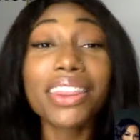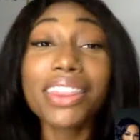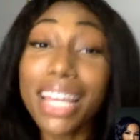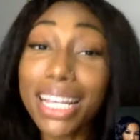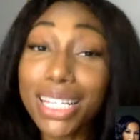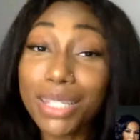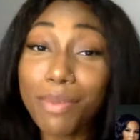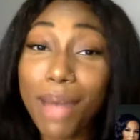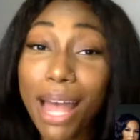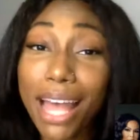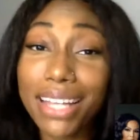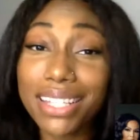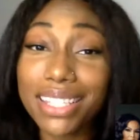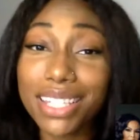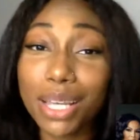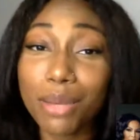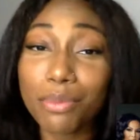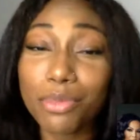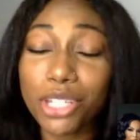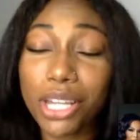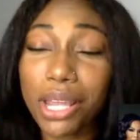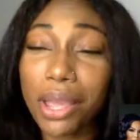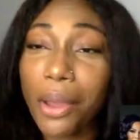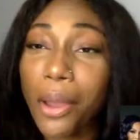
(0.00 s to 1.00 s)
That's my
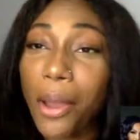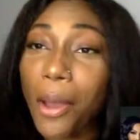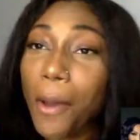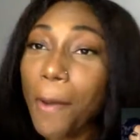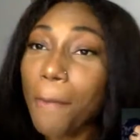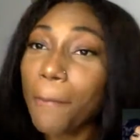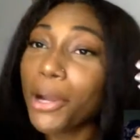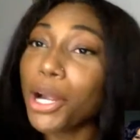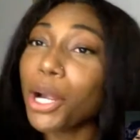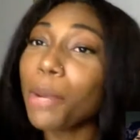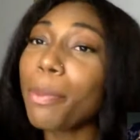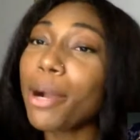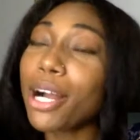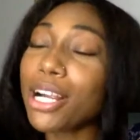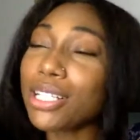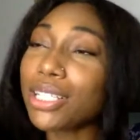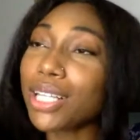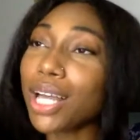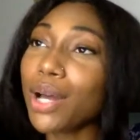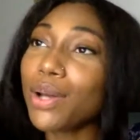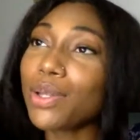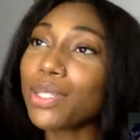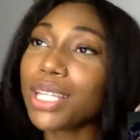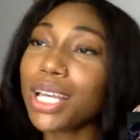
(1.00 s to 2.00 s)
assumption. But her purse
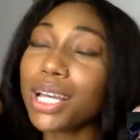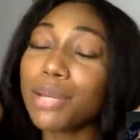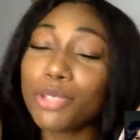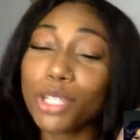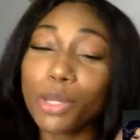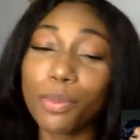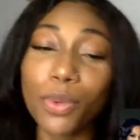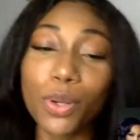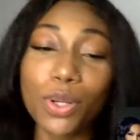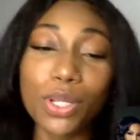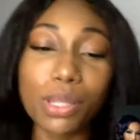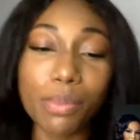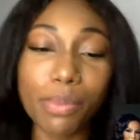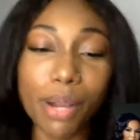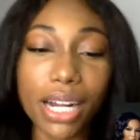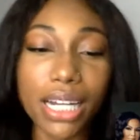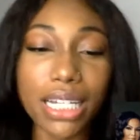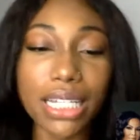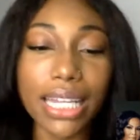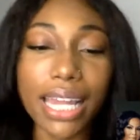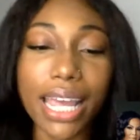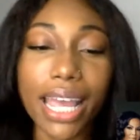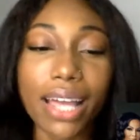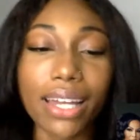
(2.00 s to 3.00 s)
goes up. She pulls the
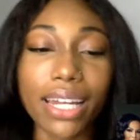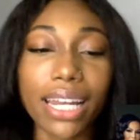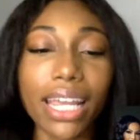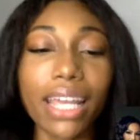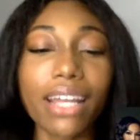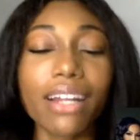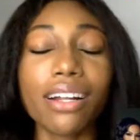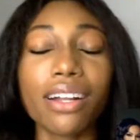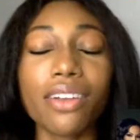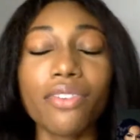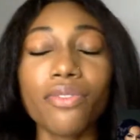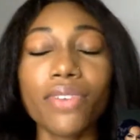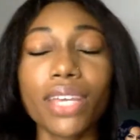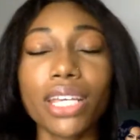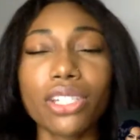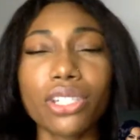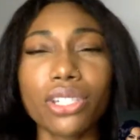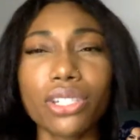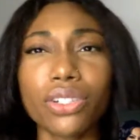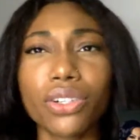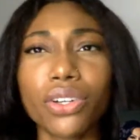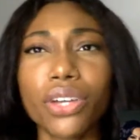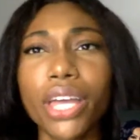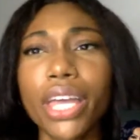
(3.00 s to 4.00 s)
purse down. In her
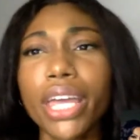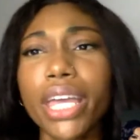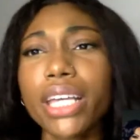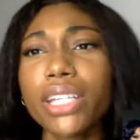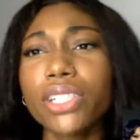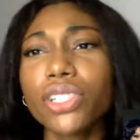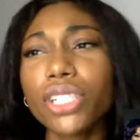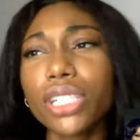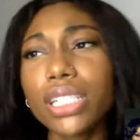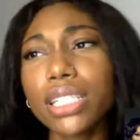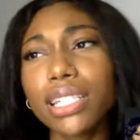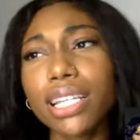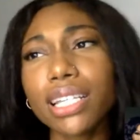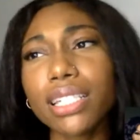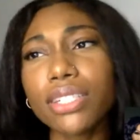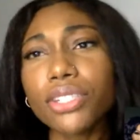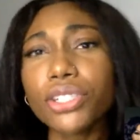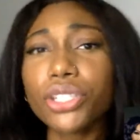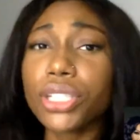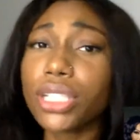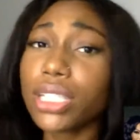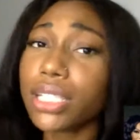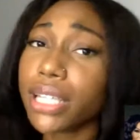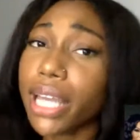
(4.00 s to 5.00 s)
confessional, she says
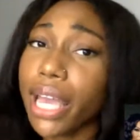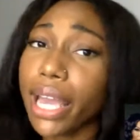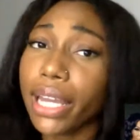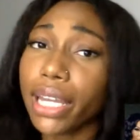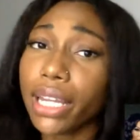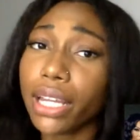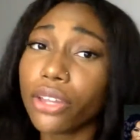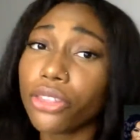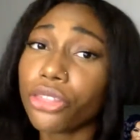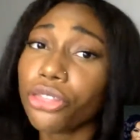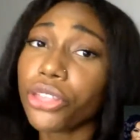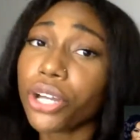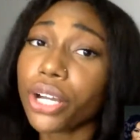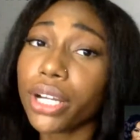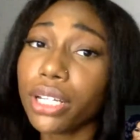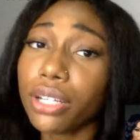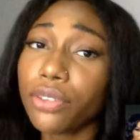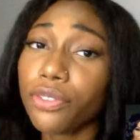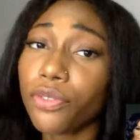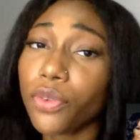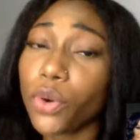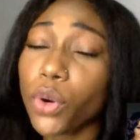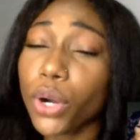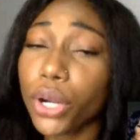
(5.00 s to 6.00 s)
that she's dating a
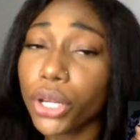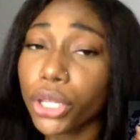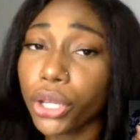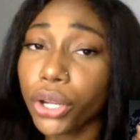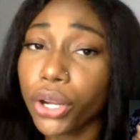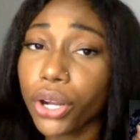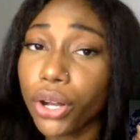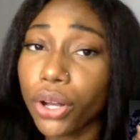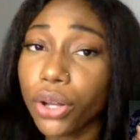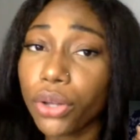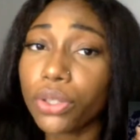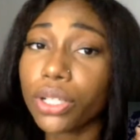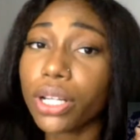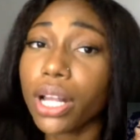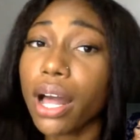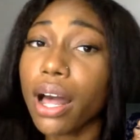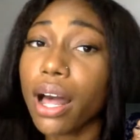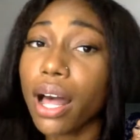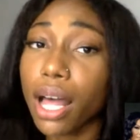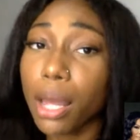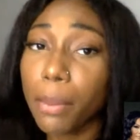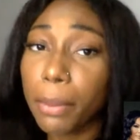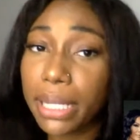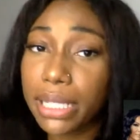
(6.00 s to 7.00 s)
34-year-old
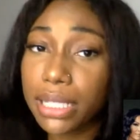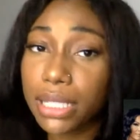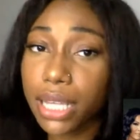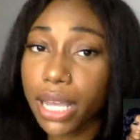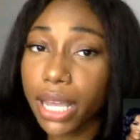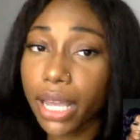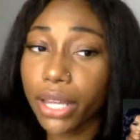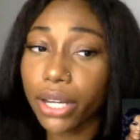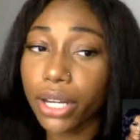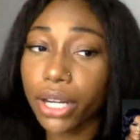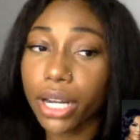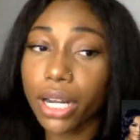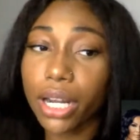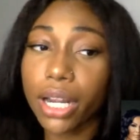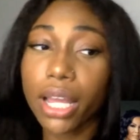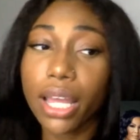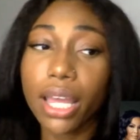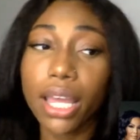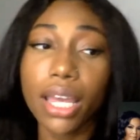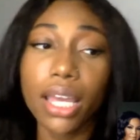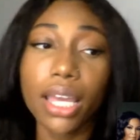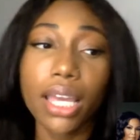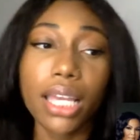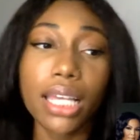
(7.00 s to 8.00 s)
commentator.
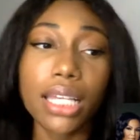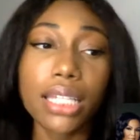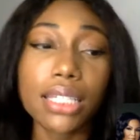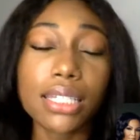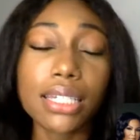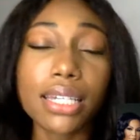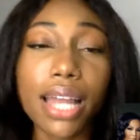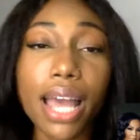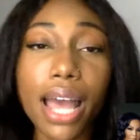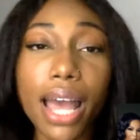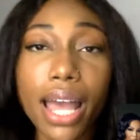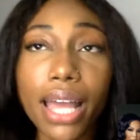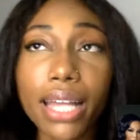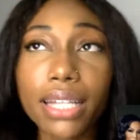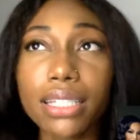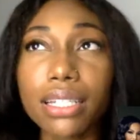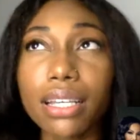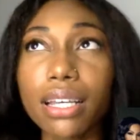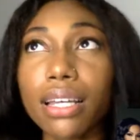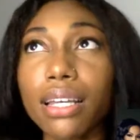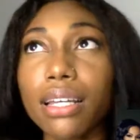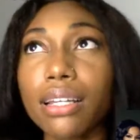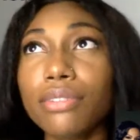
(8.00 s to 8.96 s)
He's not